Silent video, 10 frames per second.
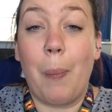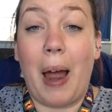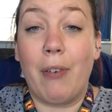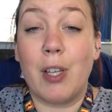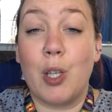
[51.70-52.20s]
you to
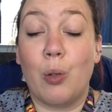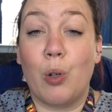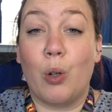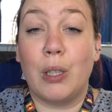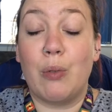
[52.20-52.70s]
Paris, who
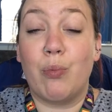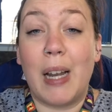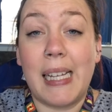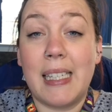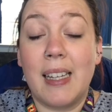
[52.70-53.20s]
not only
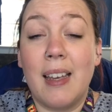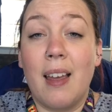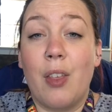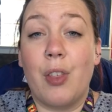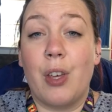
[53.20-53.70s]
read
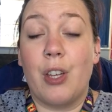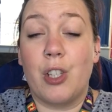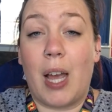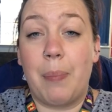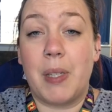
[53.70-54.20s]
the
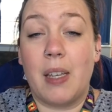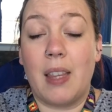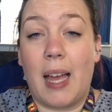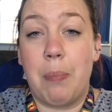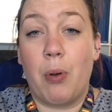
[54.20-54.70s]
chapter
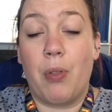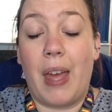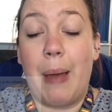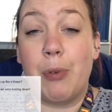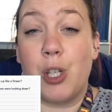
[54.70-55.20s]
that I put there,